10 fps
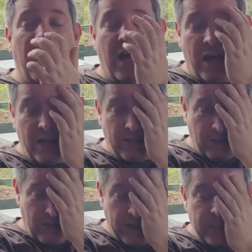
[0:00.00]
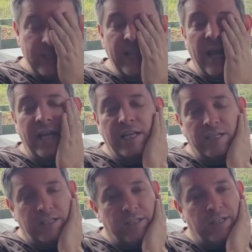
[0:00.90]
I had like
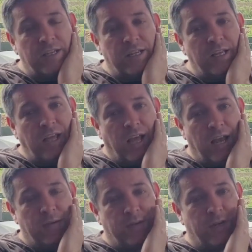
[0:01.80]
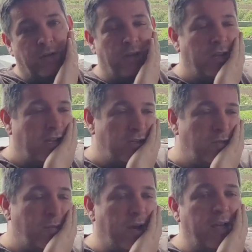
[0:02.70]
six. And I was like, okay, that's no
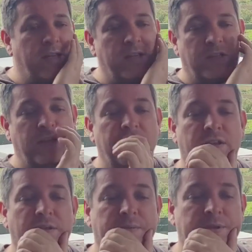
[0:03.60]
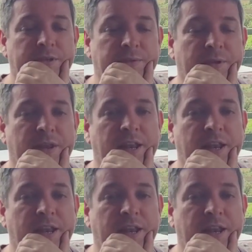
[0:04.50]
bad, that's decent amount.